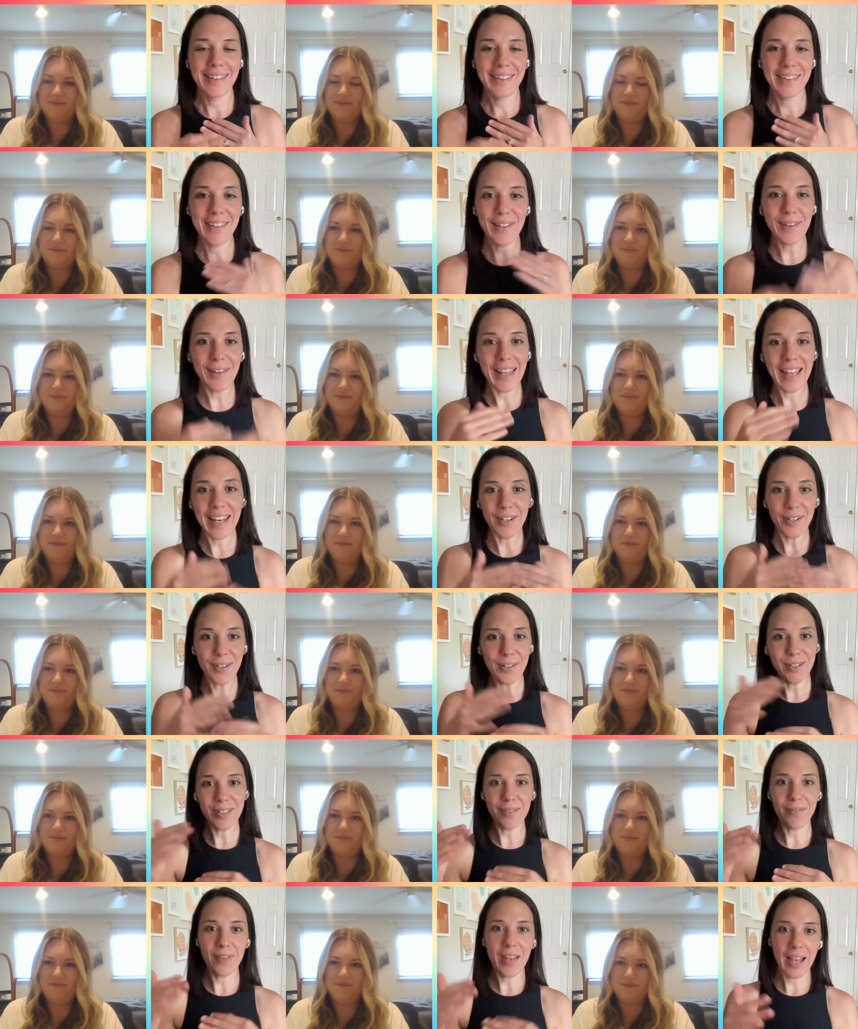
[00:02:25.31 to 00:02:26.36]
Speaker 1: the layers
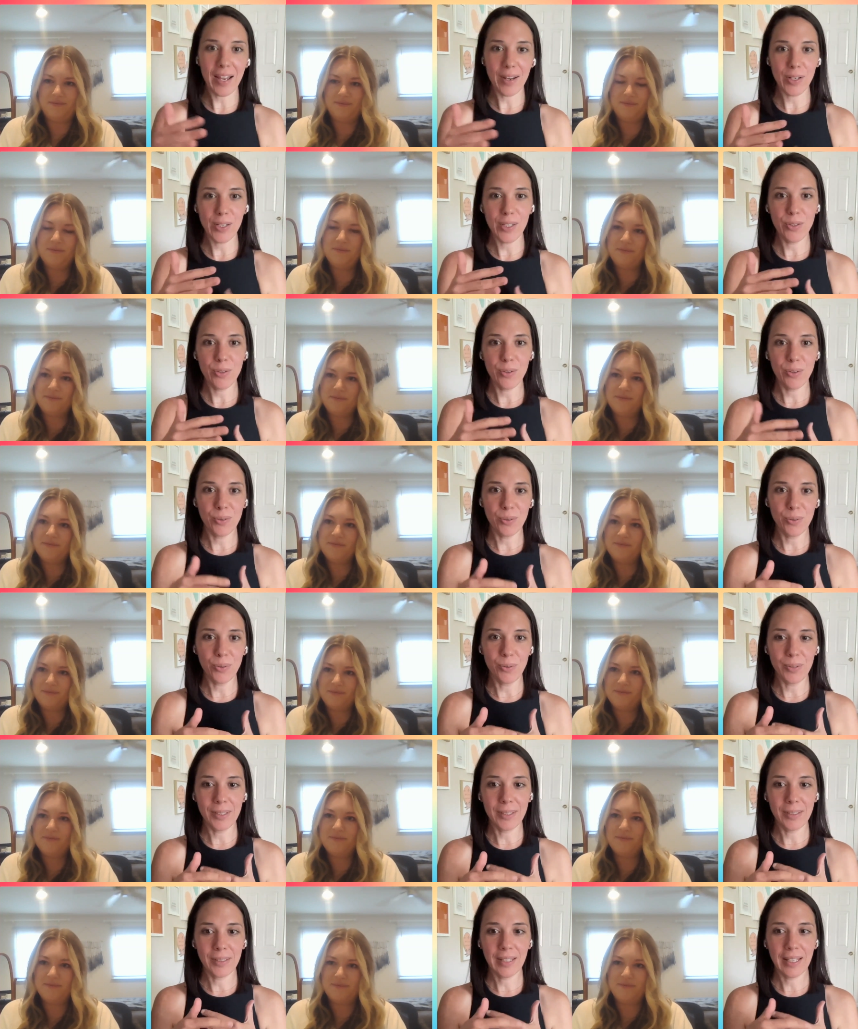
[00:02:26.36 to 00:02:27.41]
of how you
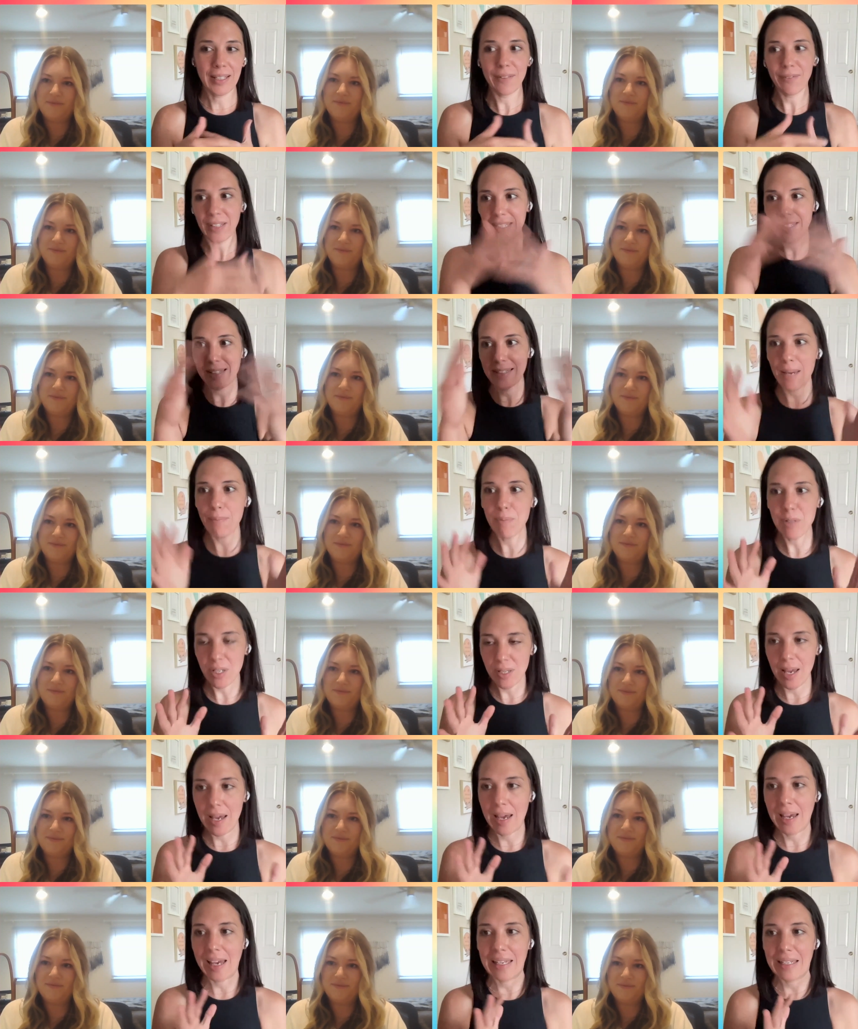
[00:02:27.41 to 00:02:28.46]
kind of
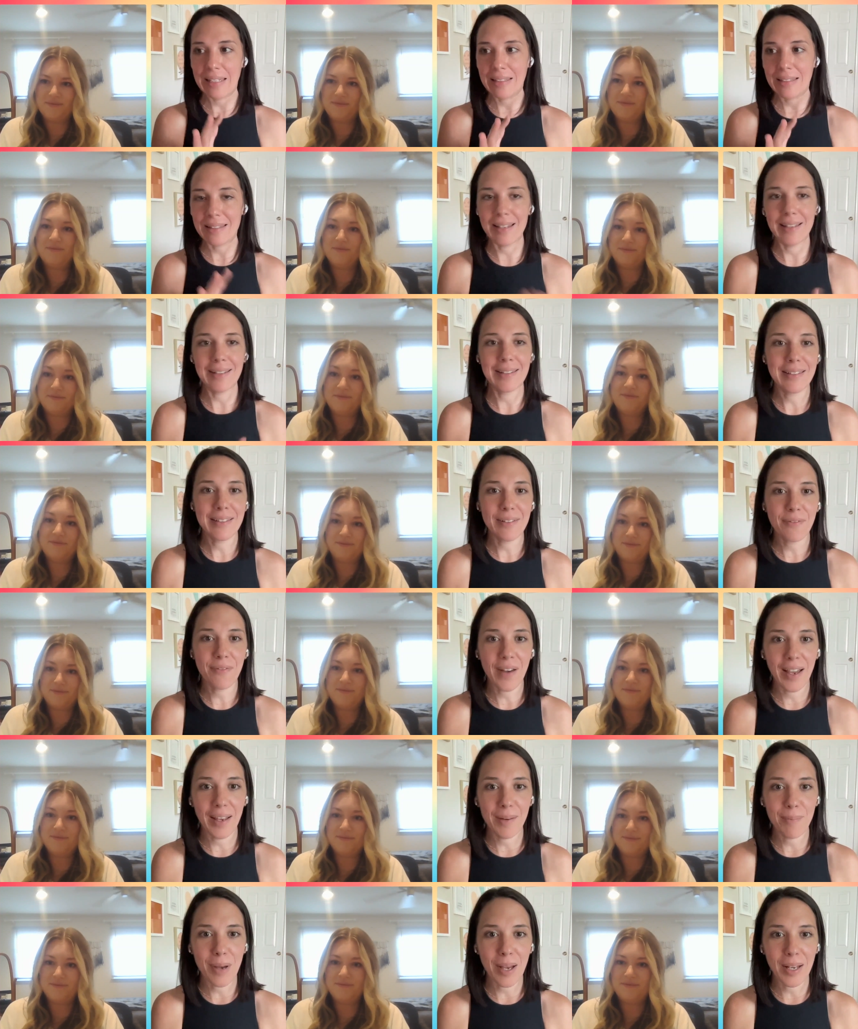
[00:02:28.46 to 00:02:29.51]
conceptualize and
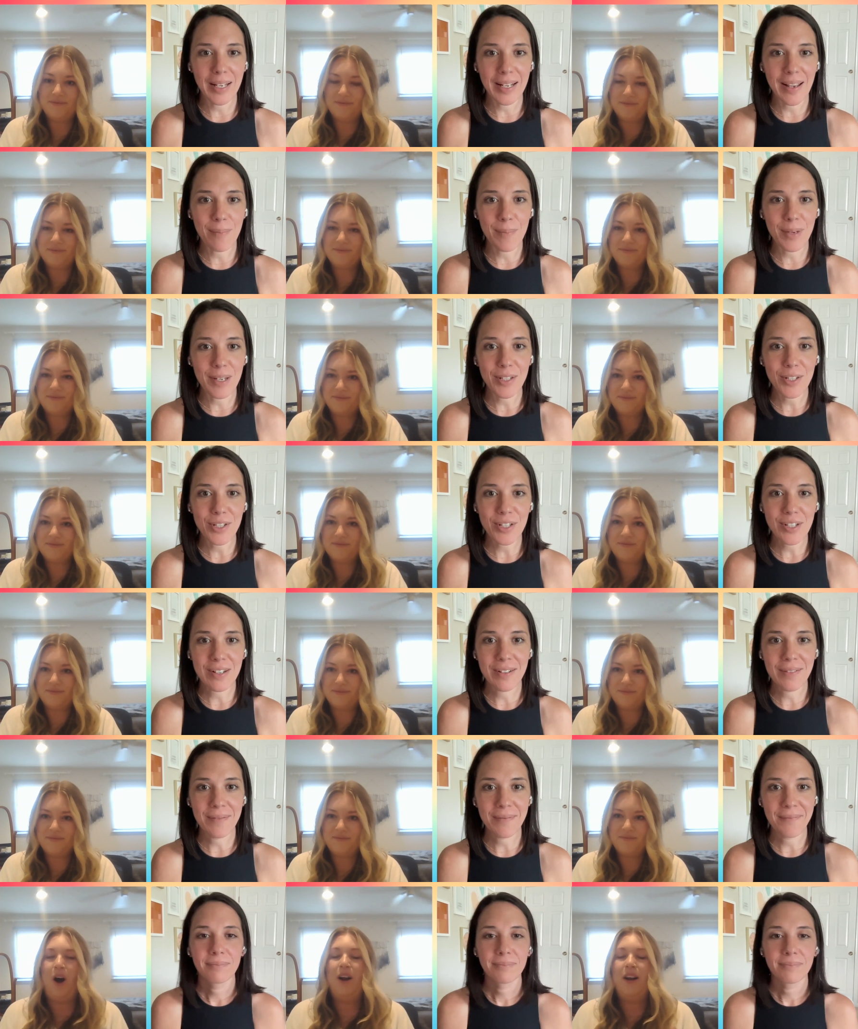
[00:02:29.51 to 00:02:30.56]
define body image?
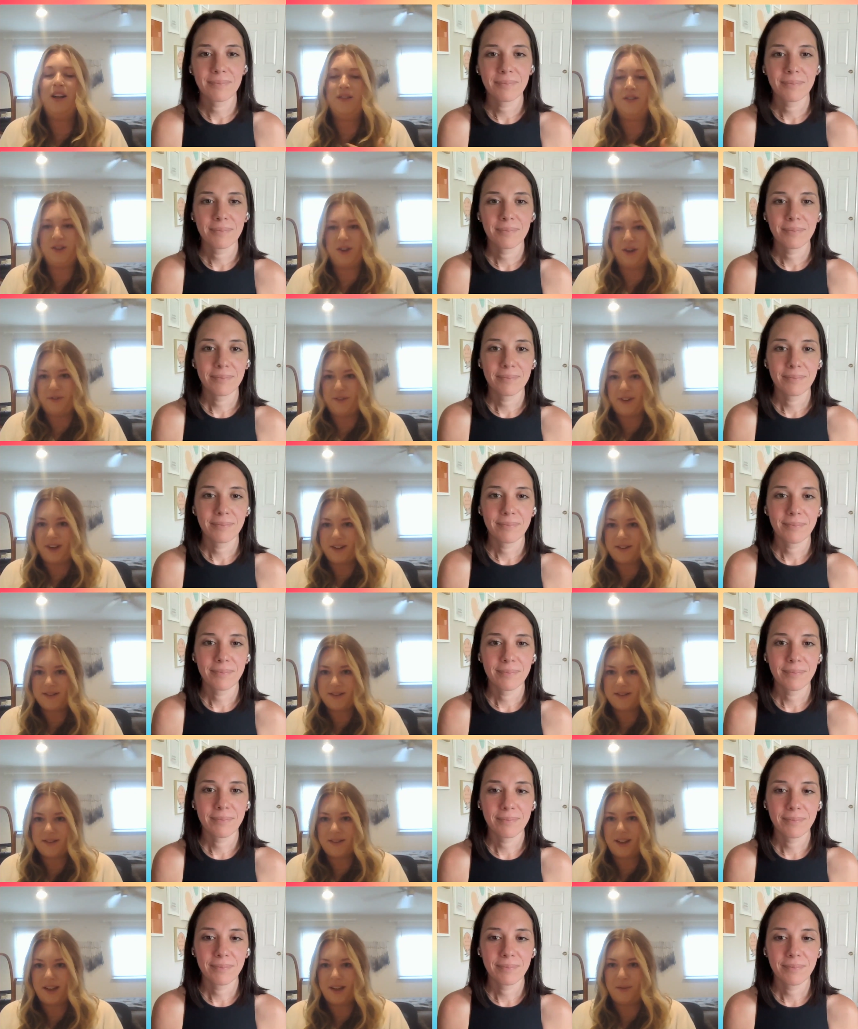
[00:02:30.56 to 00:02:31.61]
Speaker 2: On its
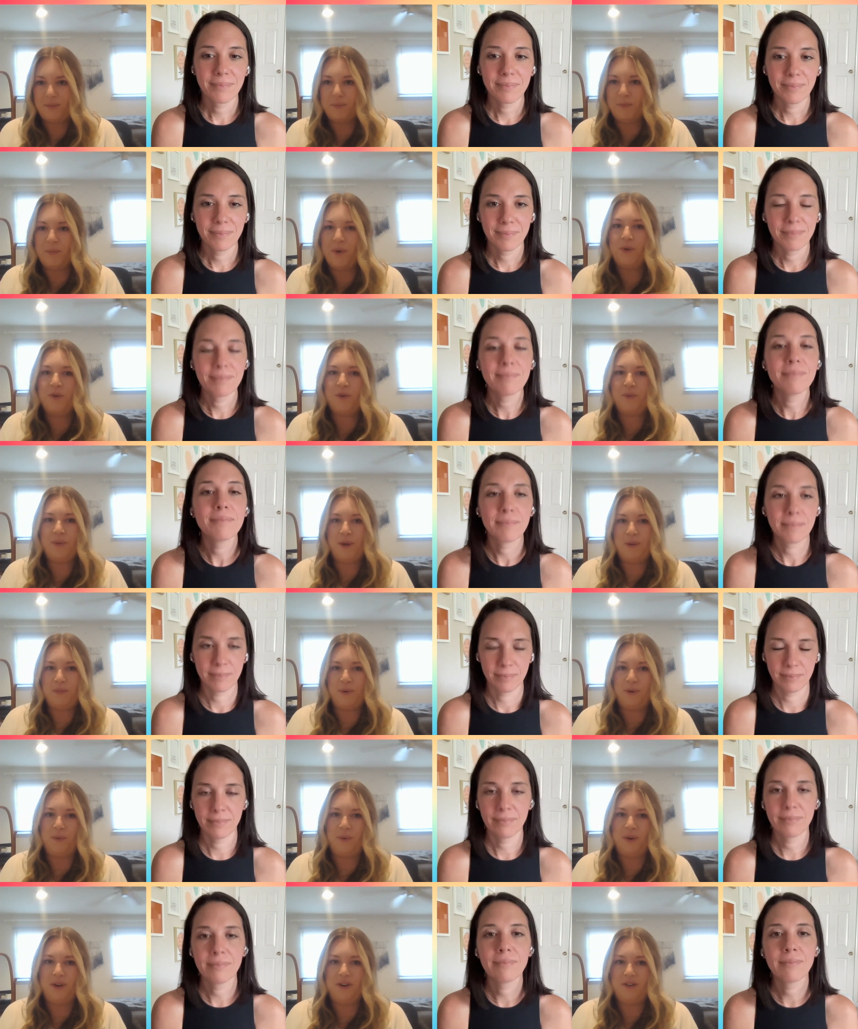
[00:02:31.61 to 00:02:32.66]
surface, like most
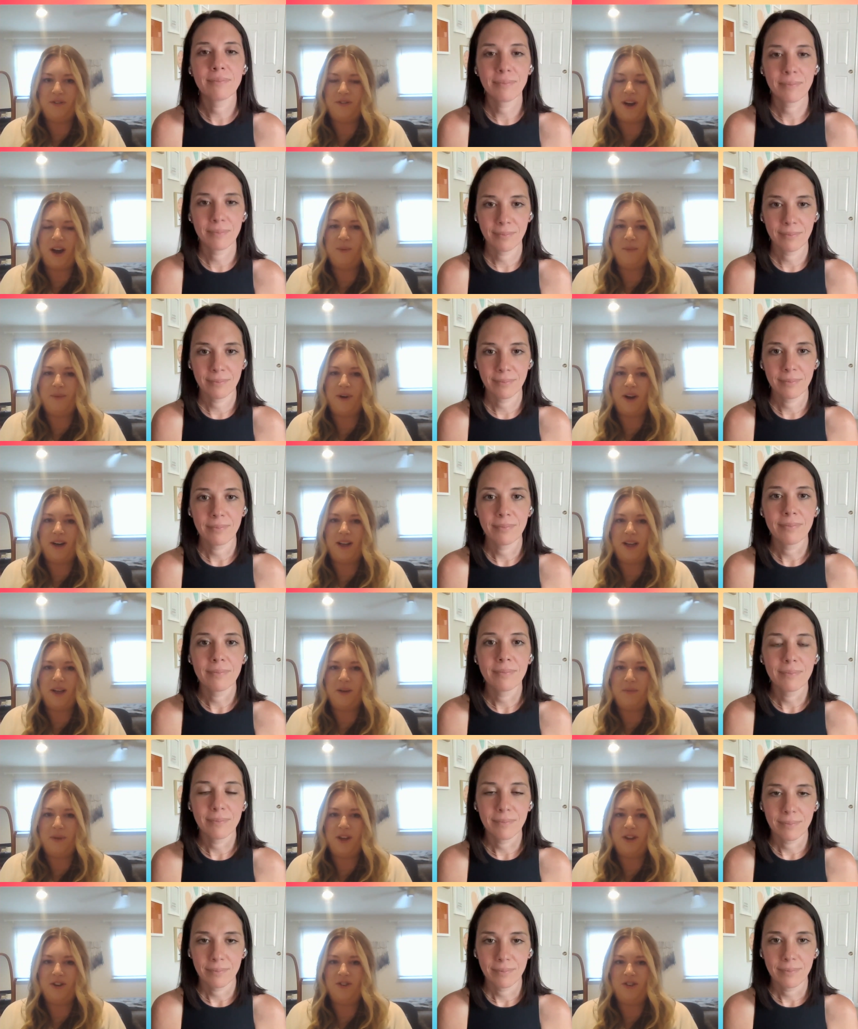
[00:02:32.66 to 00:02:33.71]
people would define body
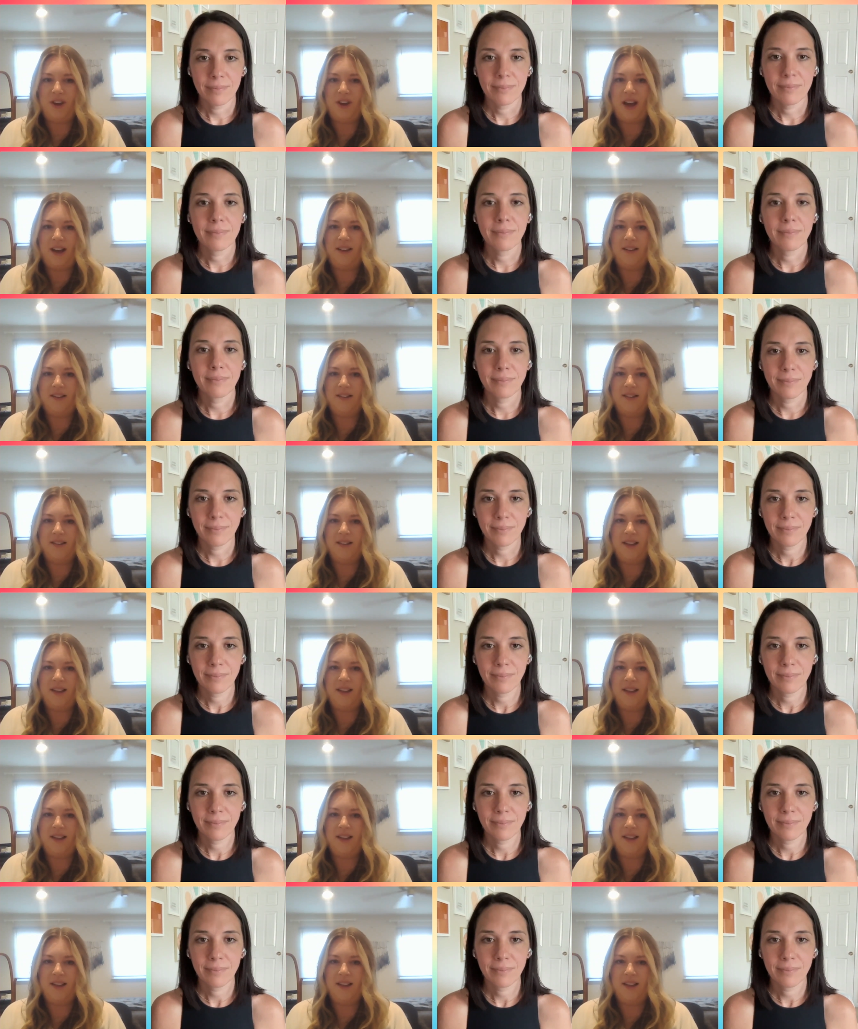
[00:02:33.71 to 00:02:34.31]
image as